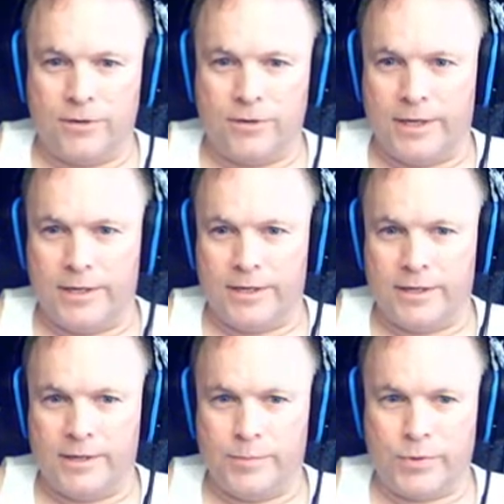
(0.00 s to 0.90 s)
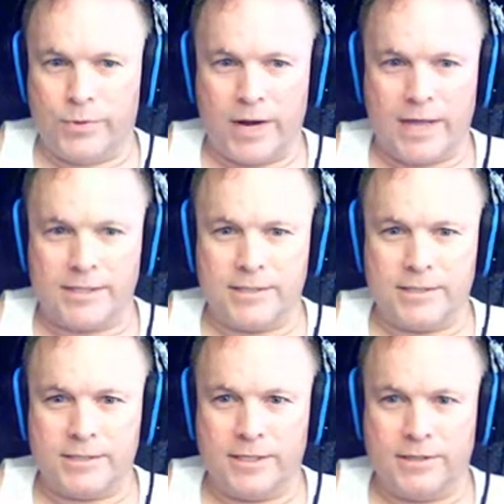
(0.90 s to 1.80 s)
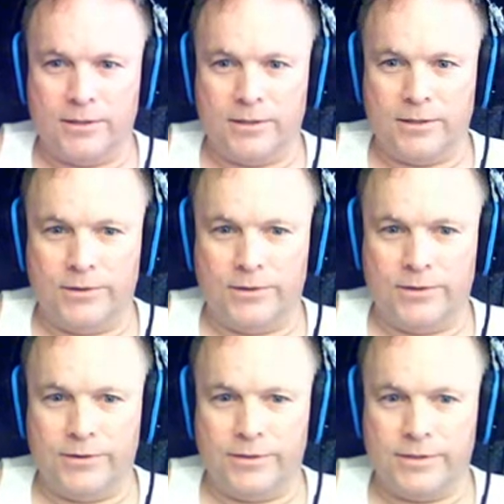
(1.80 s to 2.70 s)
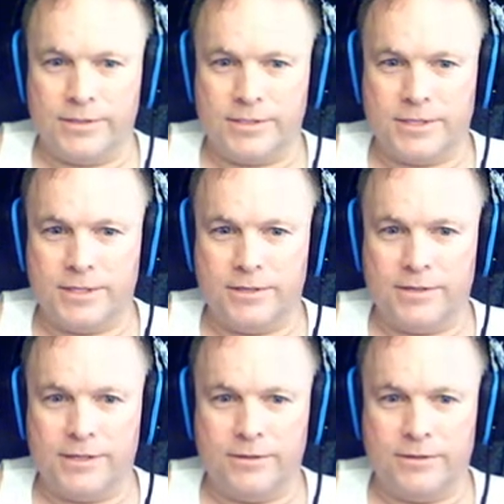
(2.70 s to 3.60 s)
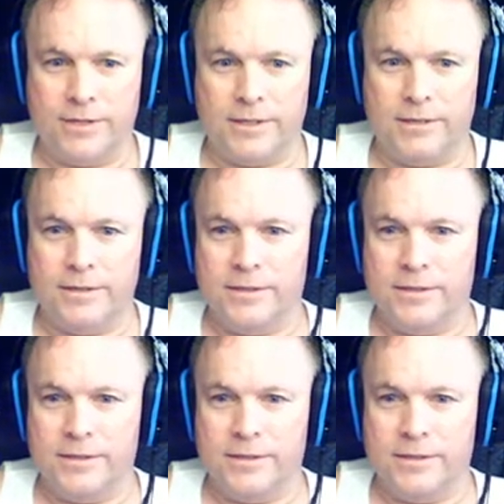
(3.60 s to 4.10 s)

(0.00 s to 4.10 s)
in and practice and learn the skill that you need.